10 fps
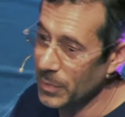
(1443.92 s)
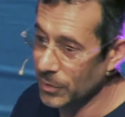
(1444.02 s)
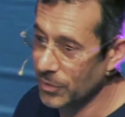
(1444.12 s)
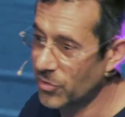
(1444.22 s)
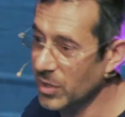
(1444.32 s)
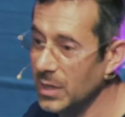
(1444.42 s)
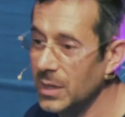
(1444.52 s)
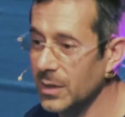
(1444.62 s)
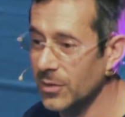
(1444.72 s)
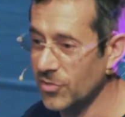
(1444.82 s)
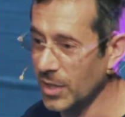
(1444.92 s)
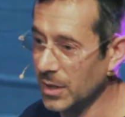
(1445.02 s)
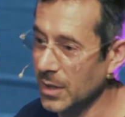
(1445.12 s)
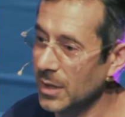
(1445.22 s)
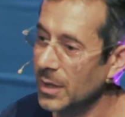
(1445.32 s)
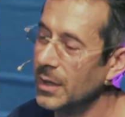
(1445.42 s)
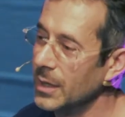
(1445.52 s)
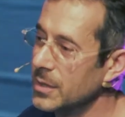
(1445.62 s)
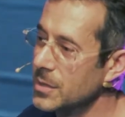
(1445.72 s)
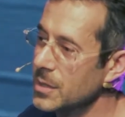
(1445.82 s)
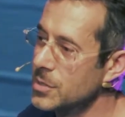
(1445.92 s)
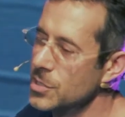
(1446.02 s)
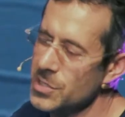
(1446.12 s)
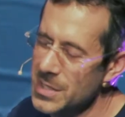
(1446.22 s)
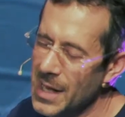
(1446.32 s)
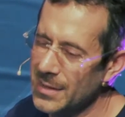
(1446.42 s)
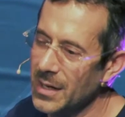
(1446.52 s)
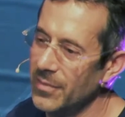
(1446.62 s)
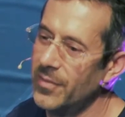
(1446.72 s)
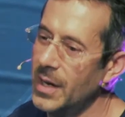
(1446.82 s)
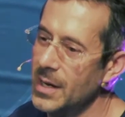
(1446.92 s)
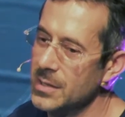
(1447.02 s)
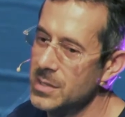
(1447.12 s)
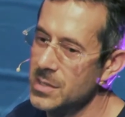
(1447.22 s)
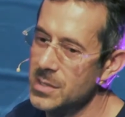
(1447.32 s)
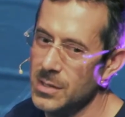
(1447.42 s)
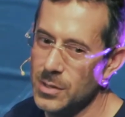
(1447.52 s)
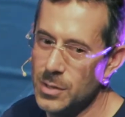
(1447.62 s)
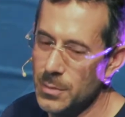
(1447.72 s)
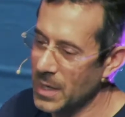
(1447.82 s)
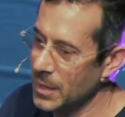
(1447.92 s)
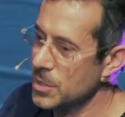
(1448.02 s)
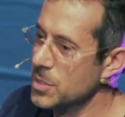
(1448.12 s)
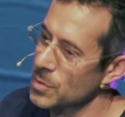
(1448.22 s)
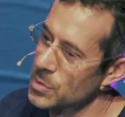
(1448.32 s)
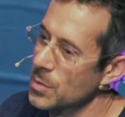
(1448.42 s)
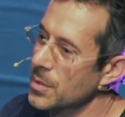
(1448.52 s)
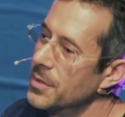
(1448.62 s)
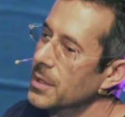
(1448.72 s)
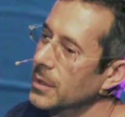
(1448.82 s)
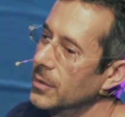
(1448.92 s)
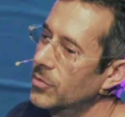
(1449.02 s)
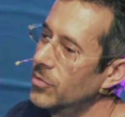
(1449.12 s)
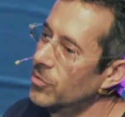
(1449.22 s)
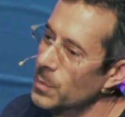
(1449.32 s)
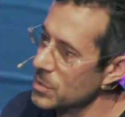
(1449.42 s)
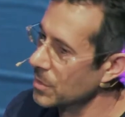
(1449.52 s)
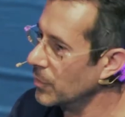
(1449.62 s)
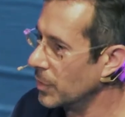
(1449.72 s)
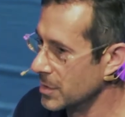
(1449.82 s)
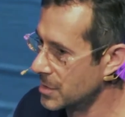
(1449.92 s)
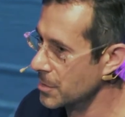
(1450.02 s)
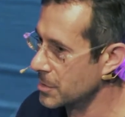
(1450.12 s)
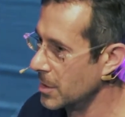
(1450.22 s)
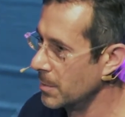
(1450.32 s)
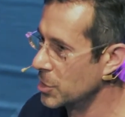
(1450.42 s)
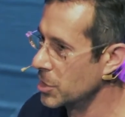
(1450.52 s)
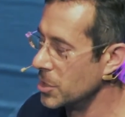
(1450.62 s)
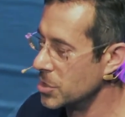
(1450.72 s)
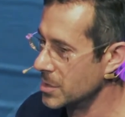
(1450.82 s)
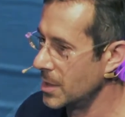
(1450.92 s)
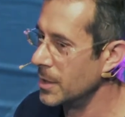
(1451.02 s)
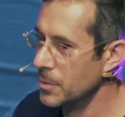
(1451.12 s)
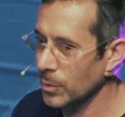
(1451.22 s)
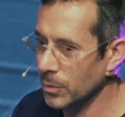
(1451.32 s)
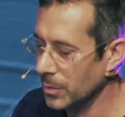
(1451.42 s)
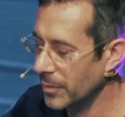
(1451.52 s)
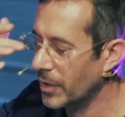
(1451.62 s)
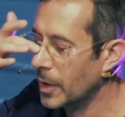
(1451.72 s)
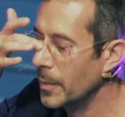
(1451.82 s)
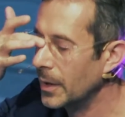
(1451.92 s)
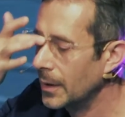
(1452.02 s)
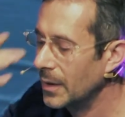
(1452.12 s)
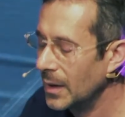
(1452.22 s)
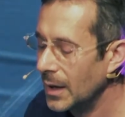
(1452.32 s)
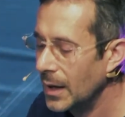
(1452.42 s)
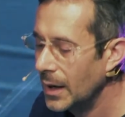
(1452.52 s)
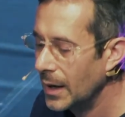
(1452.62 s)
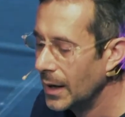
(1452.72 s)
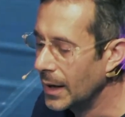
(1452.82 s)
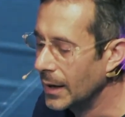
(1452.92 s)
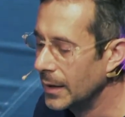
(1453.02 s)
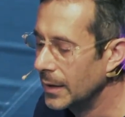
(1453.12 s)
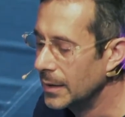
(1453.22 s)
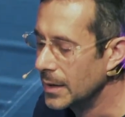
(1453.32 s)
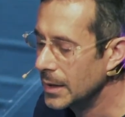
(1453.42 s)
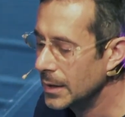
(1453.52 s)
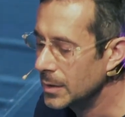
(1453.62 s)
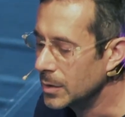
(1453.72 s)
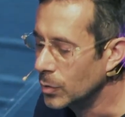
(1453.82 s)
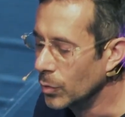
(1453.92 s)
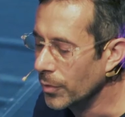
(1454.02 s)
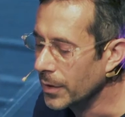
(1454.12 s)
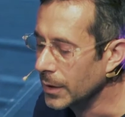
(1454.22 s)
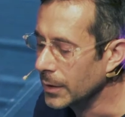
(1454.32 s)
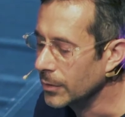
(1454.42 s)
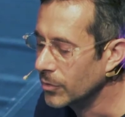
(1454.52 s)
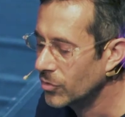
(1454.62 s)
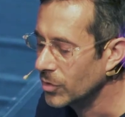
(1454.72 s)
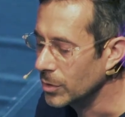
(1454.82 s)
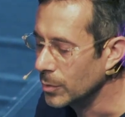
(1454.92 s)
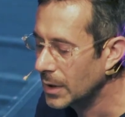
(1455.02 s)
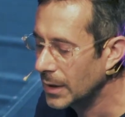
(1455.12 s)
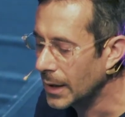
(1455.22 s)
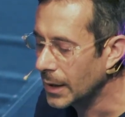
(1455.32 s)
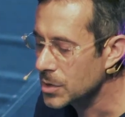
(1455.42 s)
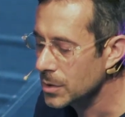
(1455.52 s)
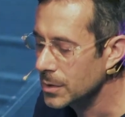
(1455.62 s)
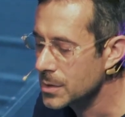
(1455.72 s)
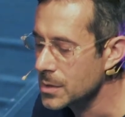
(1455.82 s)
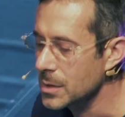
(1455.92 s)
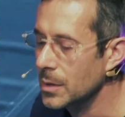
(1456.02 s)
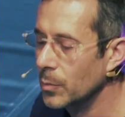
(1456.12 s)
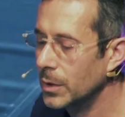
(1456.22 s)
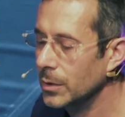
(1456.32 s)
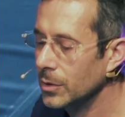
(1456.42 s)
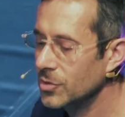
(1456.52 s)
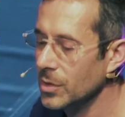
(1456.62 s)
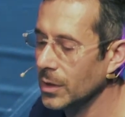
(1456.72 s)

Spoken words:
builds it in a second. It's just not that fast to manage those sort of things, especially if you consider schema changes on your local environment. And then the cool thing is you can actually see what it looks